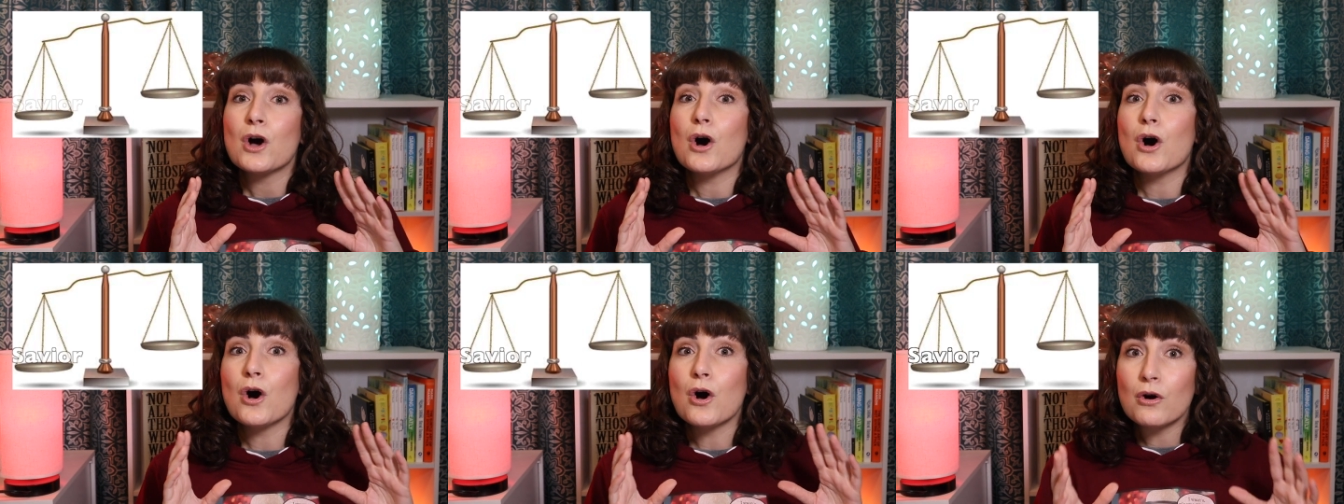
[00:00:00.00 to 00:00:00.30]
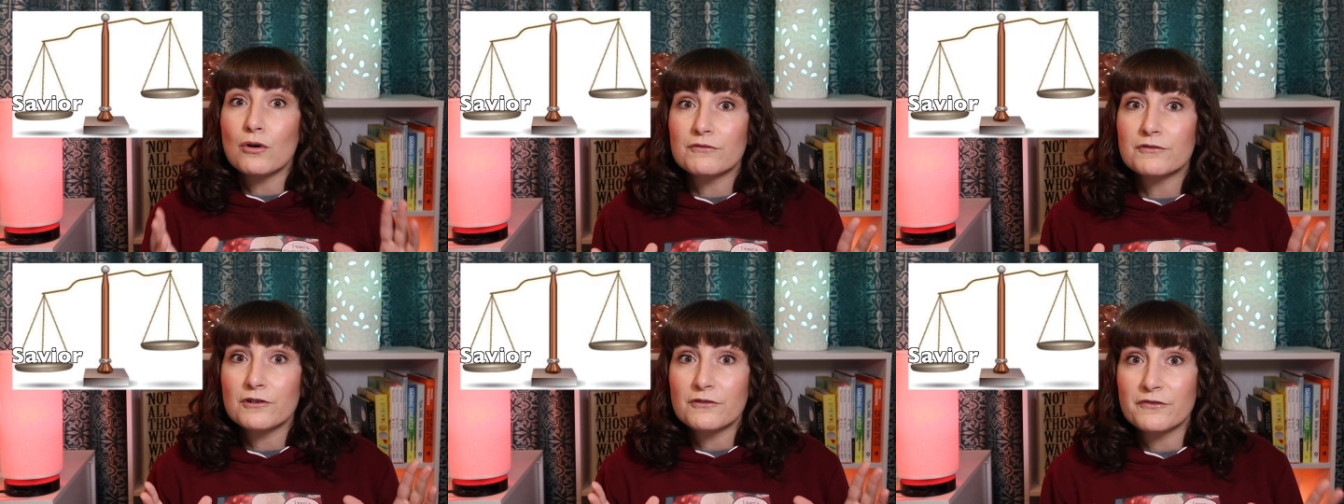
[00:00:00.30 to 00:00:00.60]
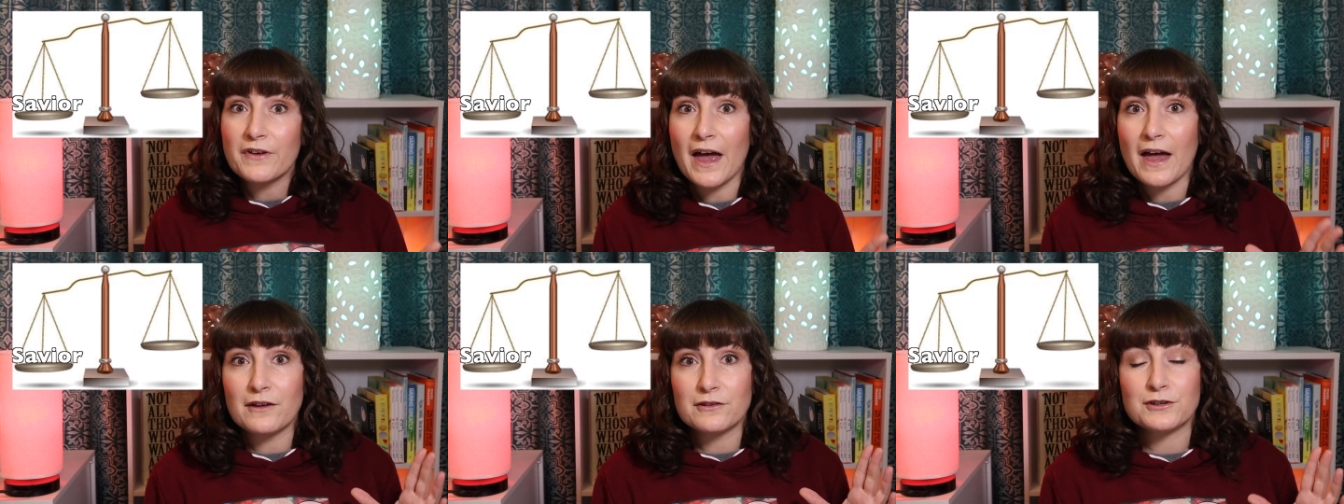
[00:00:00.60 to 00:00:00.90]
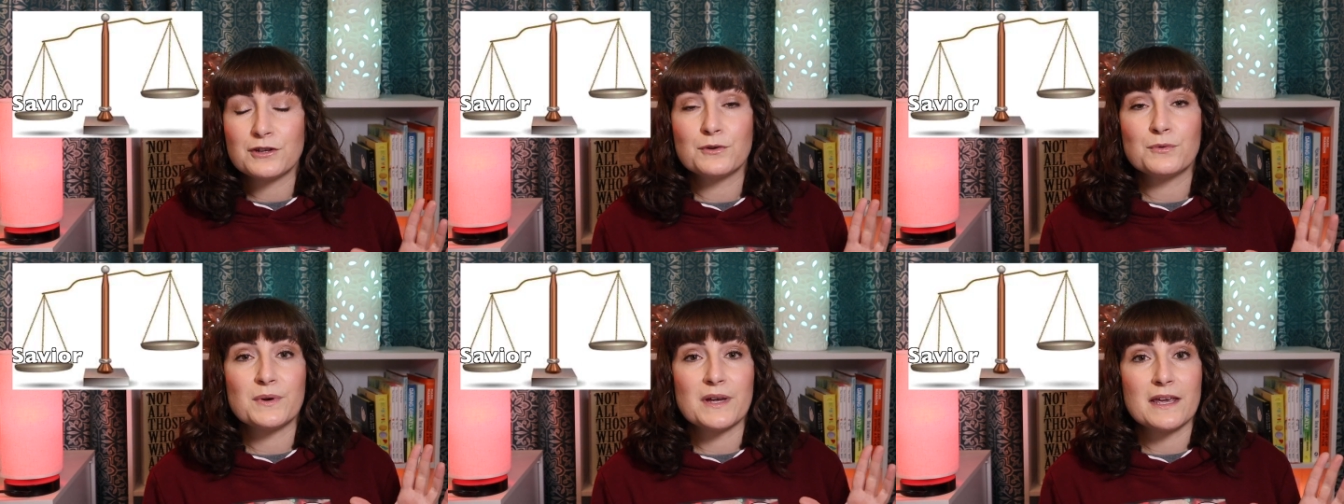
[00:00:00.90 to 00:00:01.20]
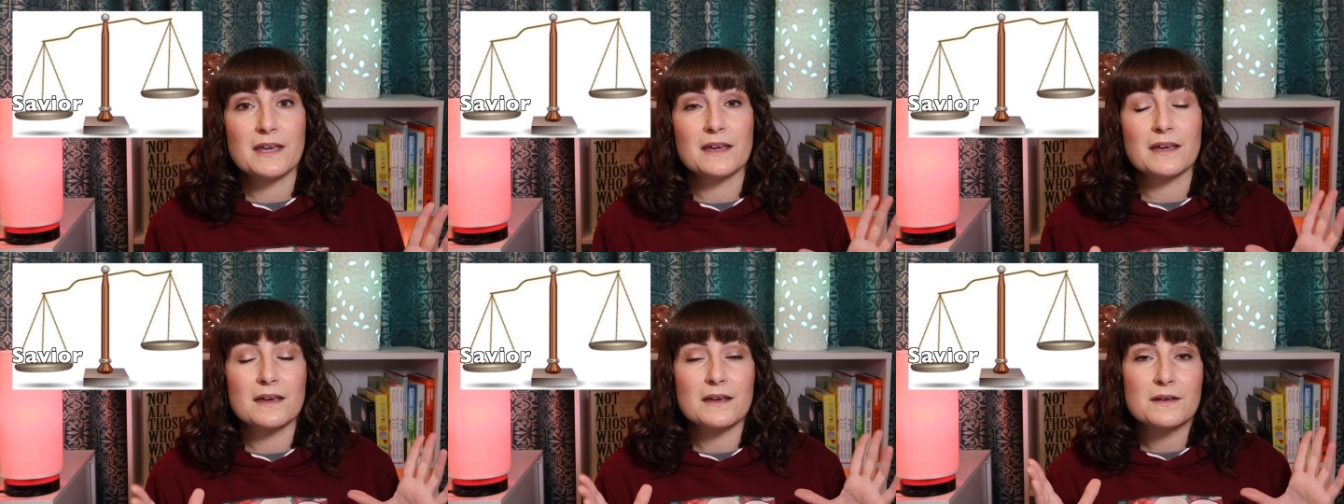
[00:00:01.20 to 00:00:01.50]

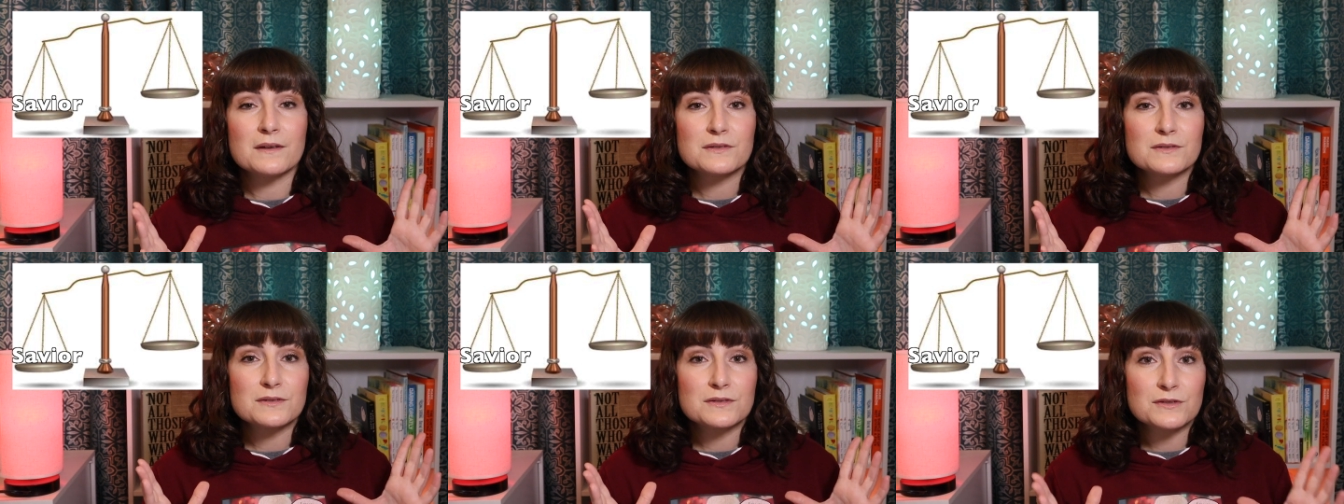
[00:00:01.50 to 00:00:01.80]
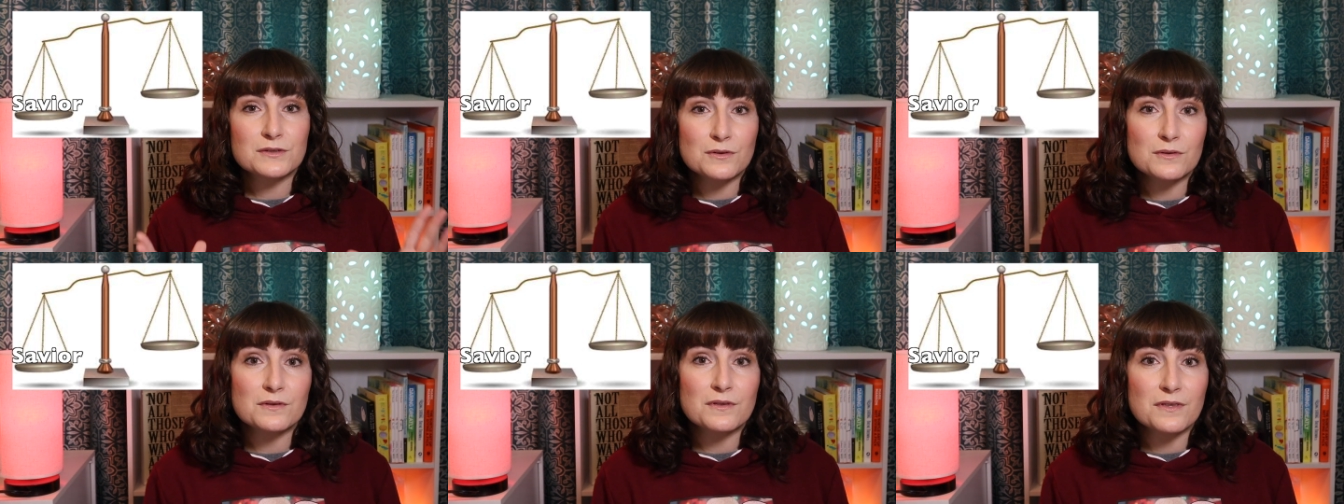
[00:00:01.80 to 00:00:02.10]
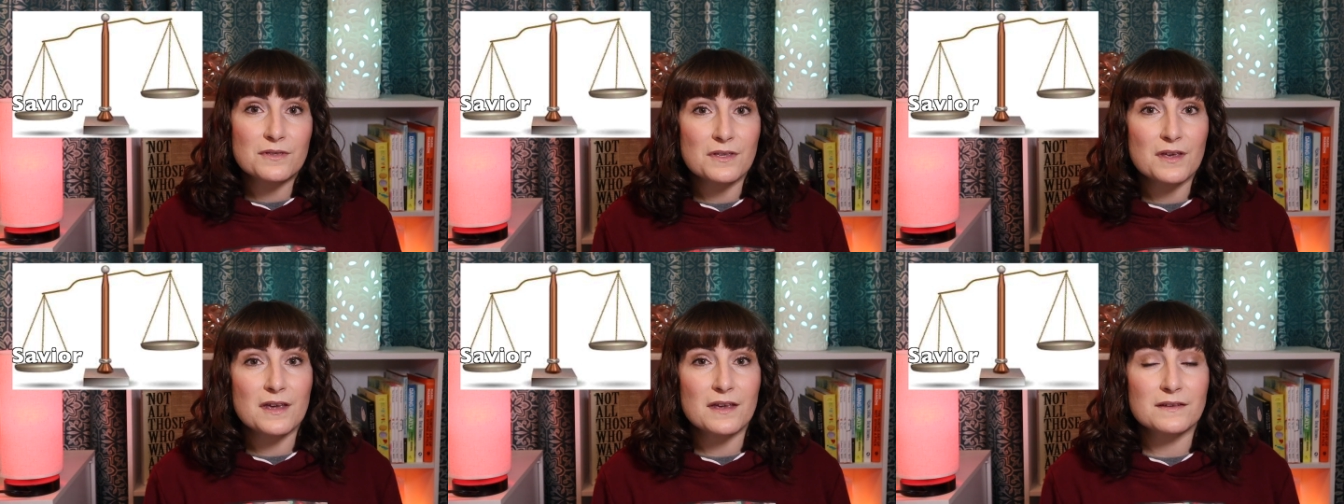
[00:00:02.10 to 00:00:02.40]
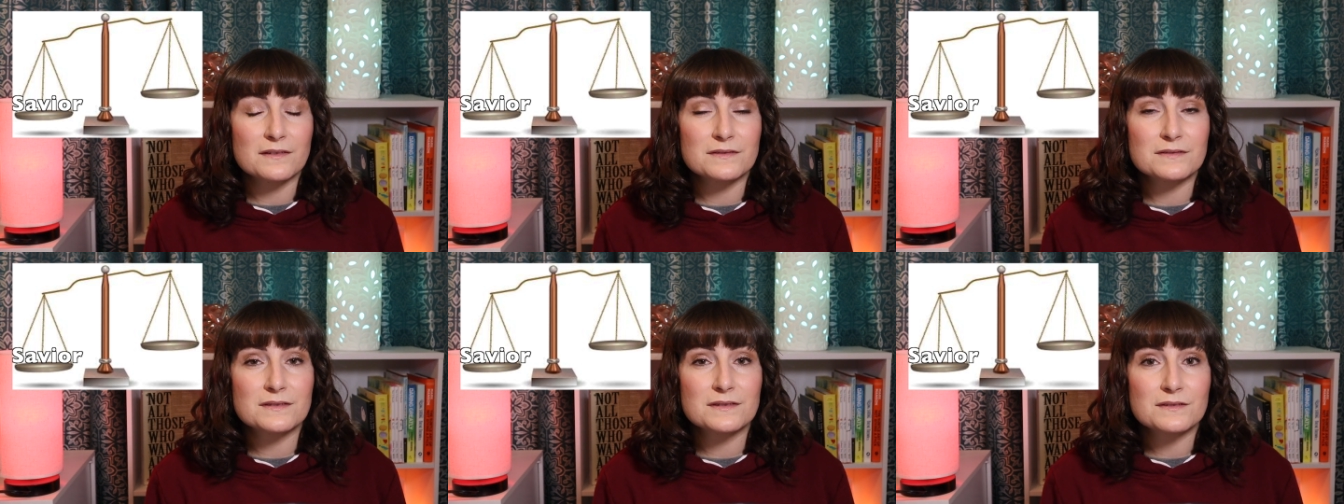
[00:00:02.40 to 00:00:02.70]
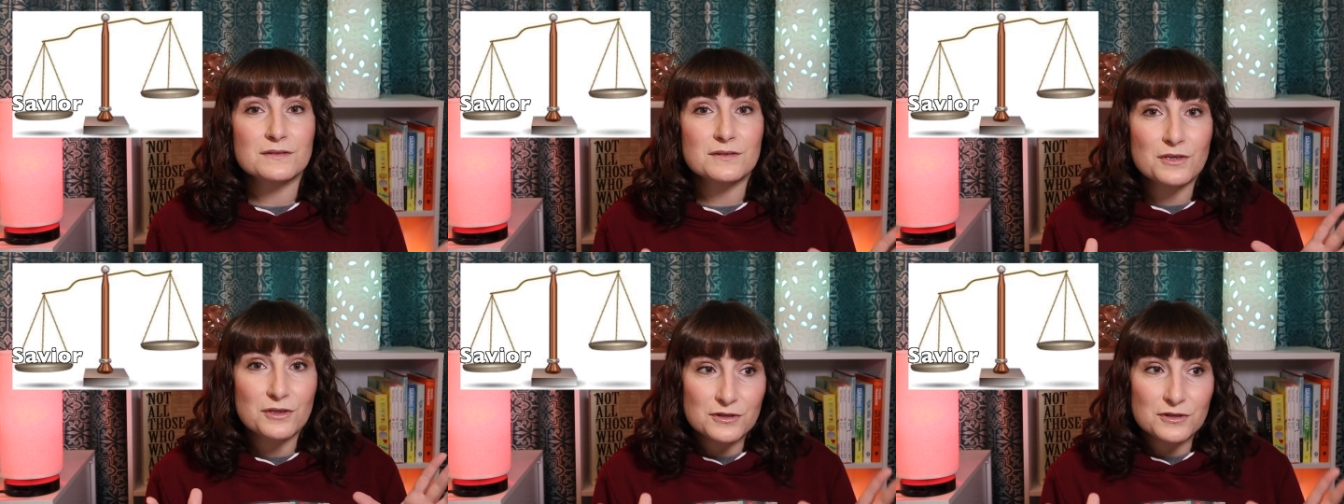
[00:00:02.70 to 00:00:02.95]
overvaluing certain things,